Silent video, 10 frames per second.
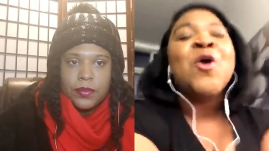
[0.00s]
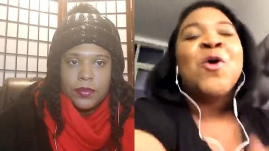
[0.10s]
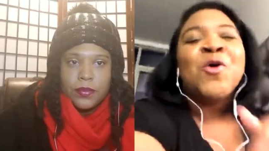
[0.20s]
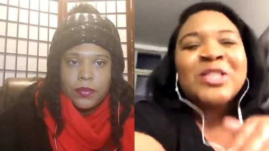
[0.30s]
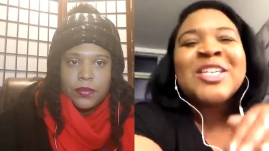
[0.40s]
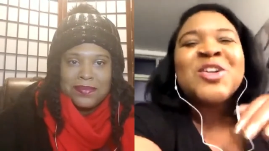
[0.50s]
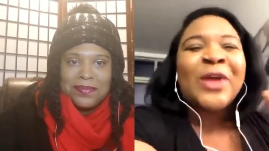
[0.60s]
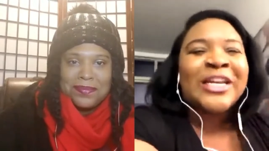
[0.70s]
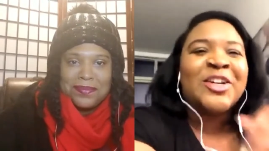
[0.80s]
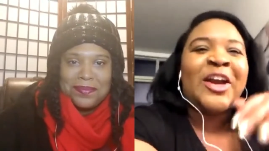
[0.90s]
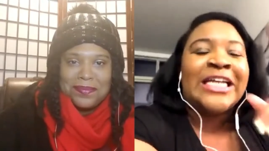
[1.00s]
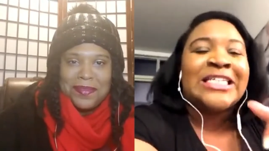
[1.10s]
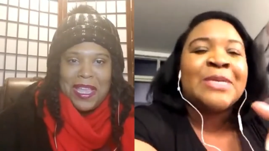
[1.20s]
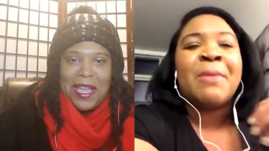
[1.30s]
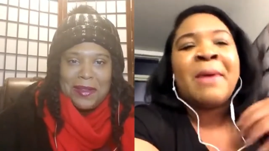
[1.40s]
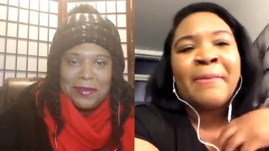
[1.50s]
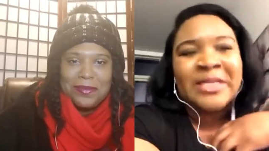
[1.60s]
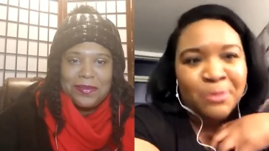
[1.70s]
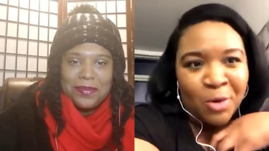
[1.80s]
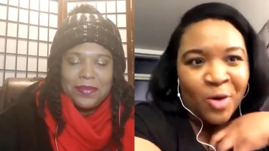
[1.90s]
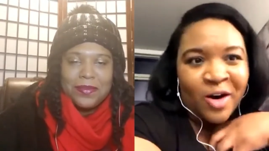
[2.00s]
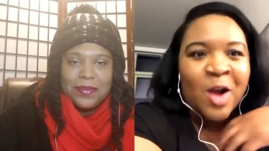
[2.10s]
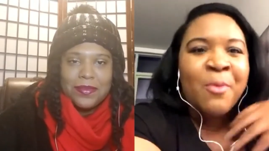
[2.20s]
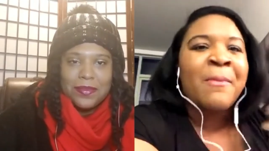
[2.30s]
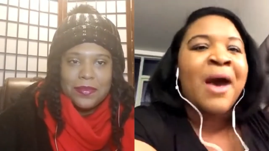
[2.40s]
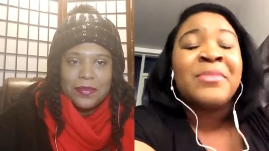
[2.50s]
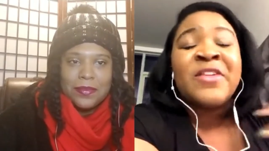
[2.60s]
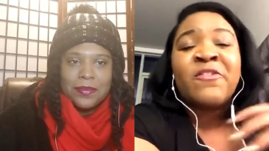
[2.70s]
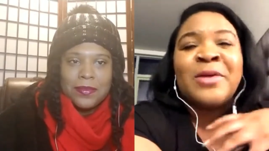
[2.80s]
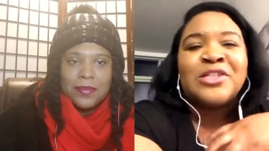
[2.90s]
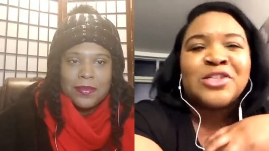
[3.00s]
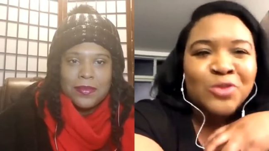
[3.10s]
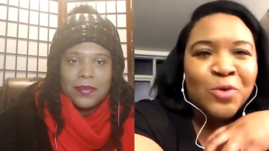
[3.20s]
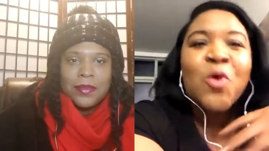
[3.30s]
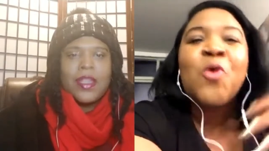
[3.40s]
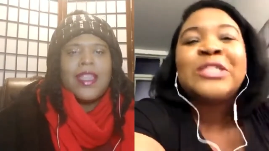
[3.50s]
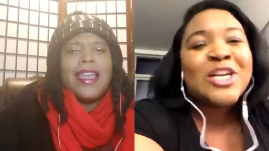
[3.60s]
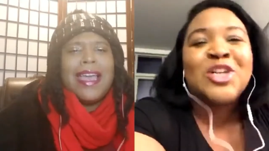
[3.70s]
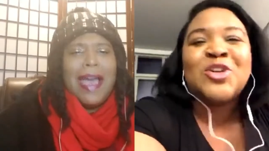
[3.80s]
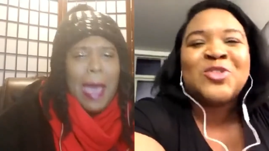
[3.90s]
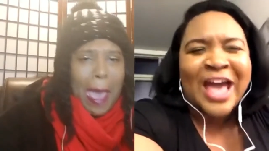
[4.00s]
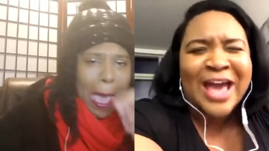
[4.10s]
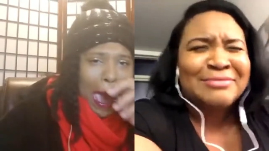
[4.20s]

Speaker 1: who's gonna raise their hand and say yeah. my mom is poor or my mom never been to school? Who's gonna do that?